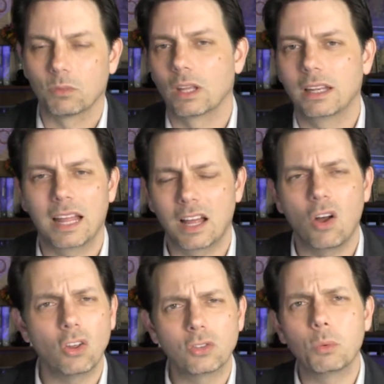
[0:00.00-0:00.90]
And
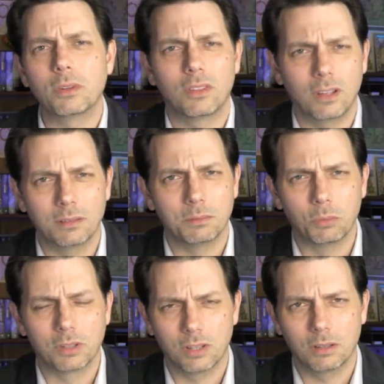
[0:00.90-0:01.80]
also with
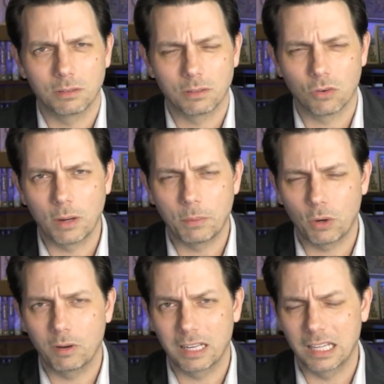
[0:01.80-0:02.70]
the Great
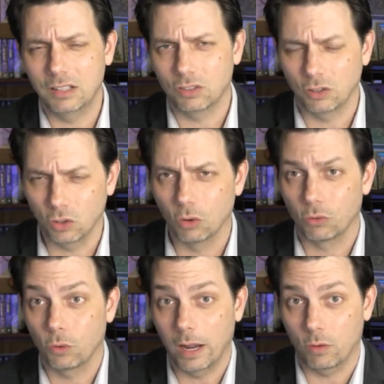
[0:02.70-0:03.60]
Pyramid of Giza, you go
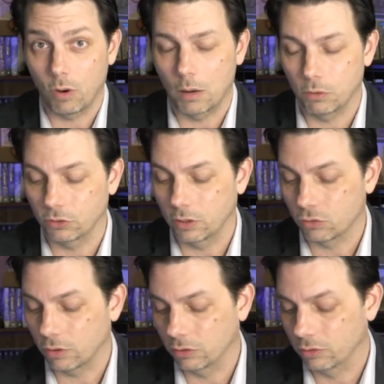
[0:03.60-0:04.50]
through a robber's
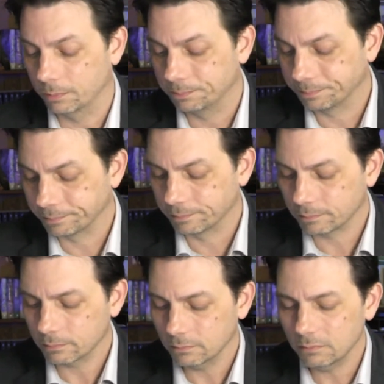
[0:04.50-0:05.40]
entrance.
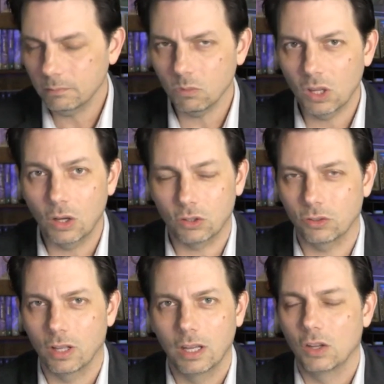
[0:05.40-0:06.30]
Because
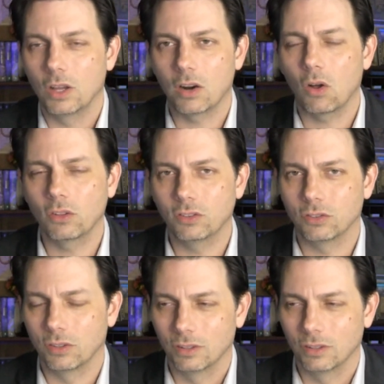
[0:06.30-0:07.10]
you had all these